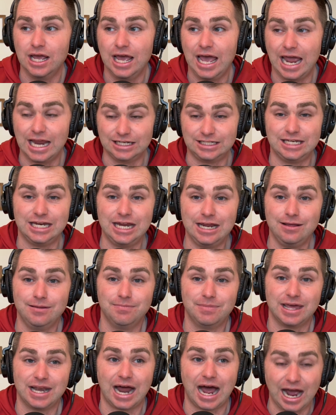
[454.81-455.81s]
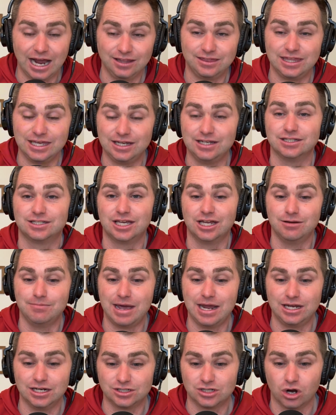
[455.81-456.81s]
a team that I think is going to
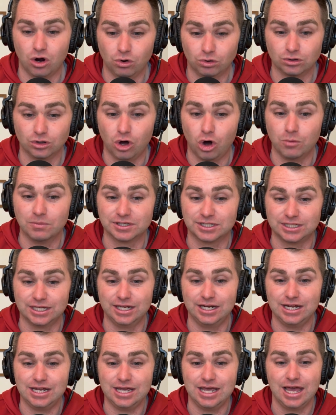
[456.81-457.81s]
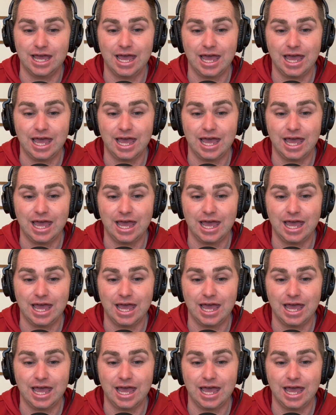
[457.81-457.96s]
make it to Oklahoma City,